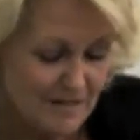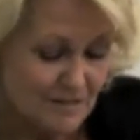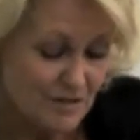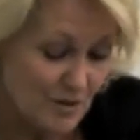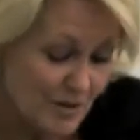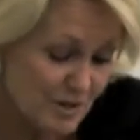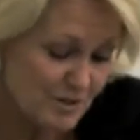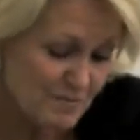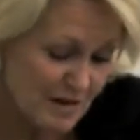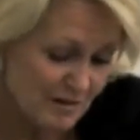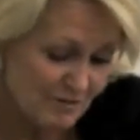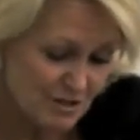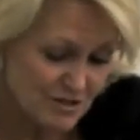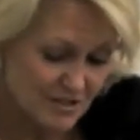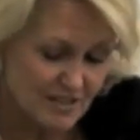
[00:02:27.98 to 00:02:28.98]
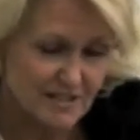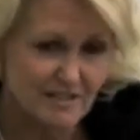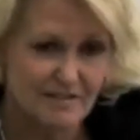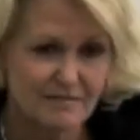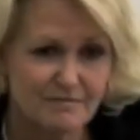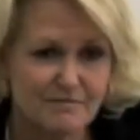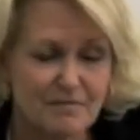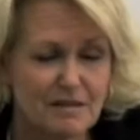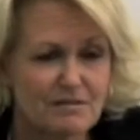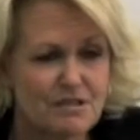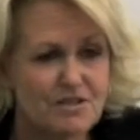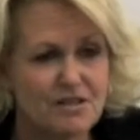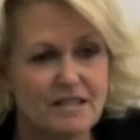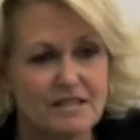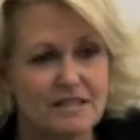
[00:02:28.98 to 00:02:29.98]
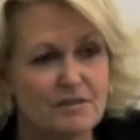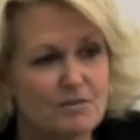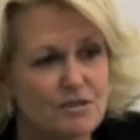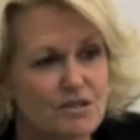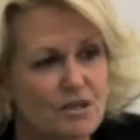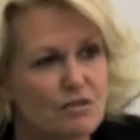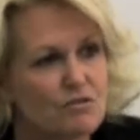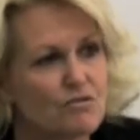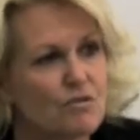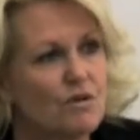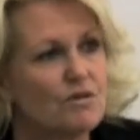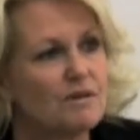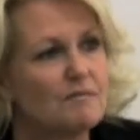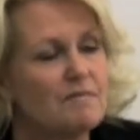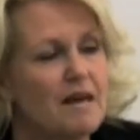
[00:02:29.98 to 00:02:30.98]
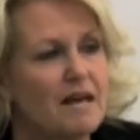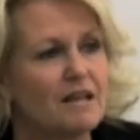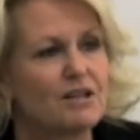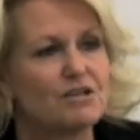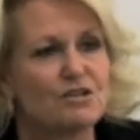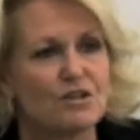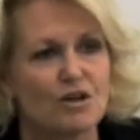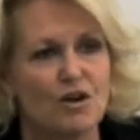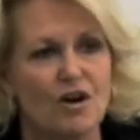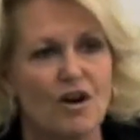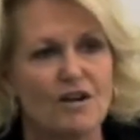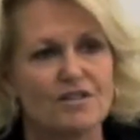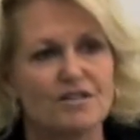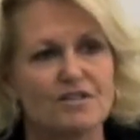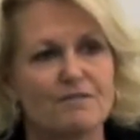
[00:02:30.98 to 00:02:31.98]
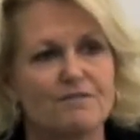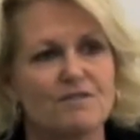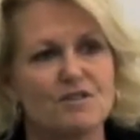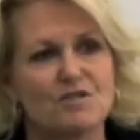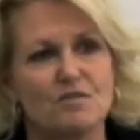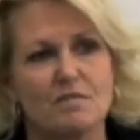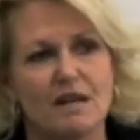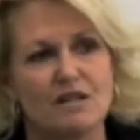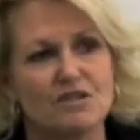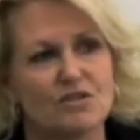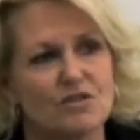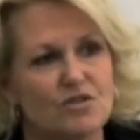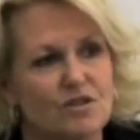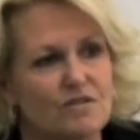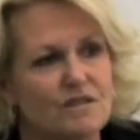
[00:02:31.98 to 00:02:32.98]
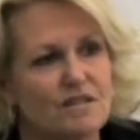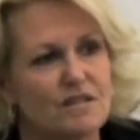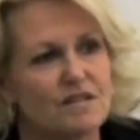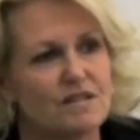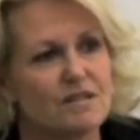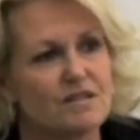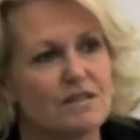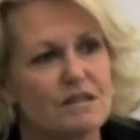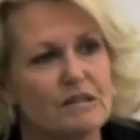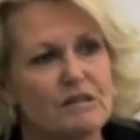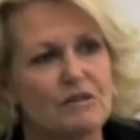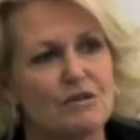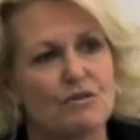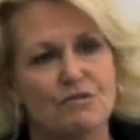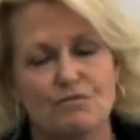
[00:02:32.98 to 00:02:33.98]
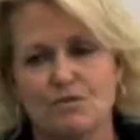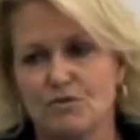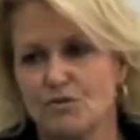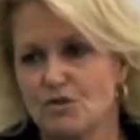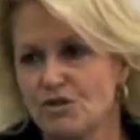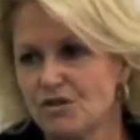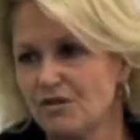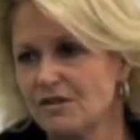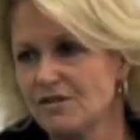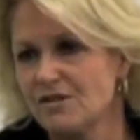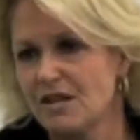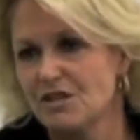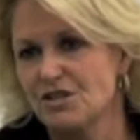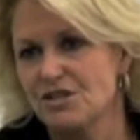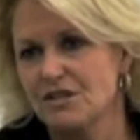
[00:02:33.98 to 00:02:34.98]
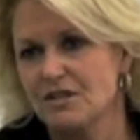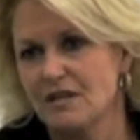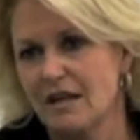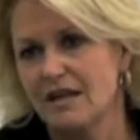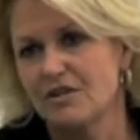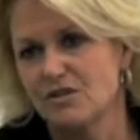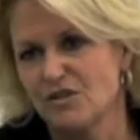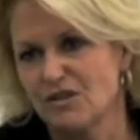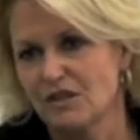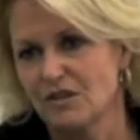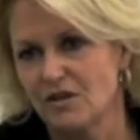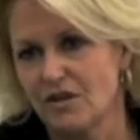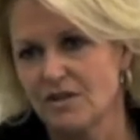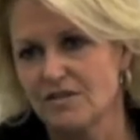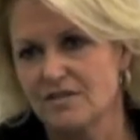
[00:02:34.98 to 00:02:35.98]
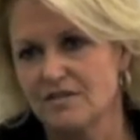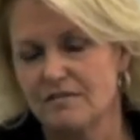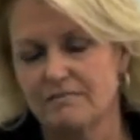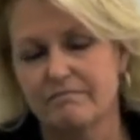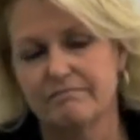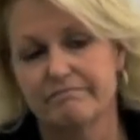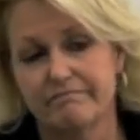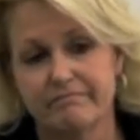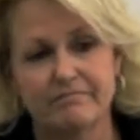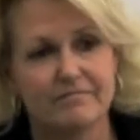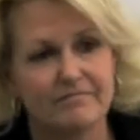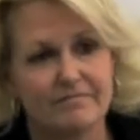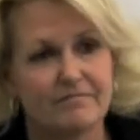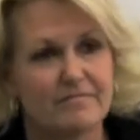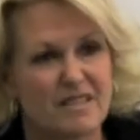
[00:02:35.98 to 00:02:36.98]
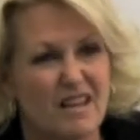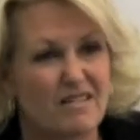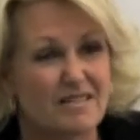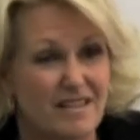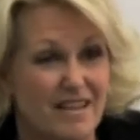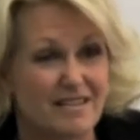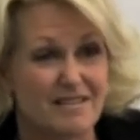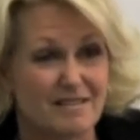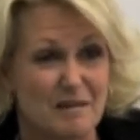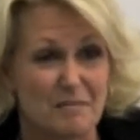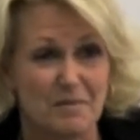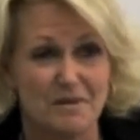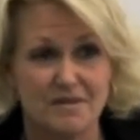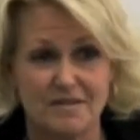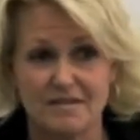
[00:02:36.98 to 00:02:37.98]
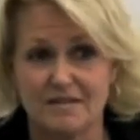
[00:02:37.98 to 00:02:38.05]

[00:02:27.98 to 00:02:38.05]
So here's my original idea. My original idea was to control and manage the cost of physical medicine services through utilization, not unit cost. Sounds kind of simple.